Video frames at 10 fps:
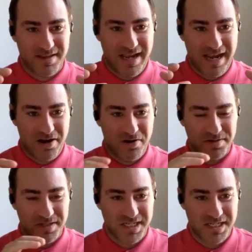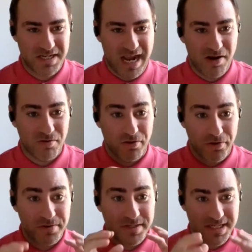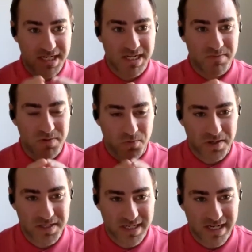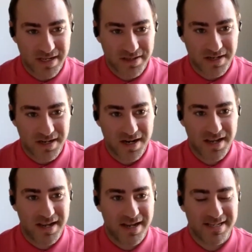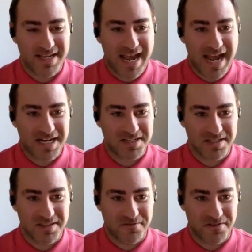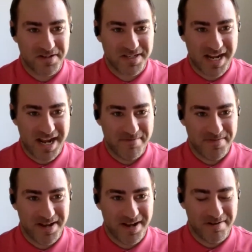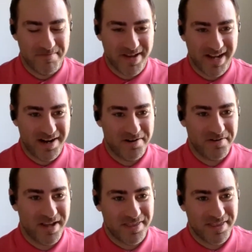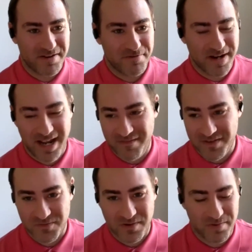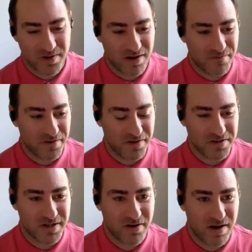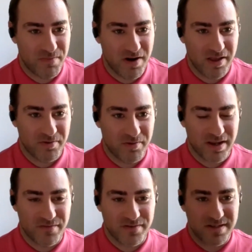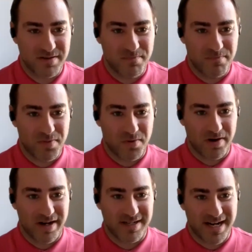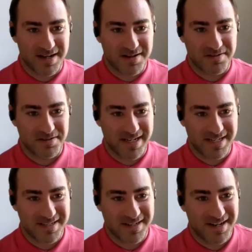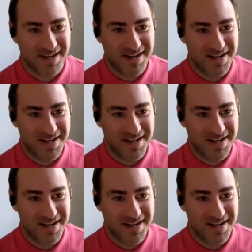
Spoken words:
how those teams work together is actually the first step. And I think if we had this webinar a few years ago, I probably would have given some boring technical answer.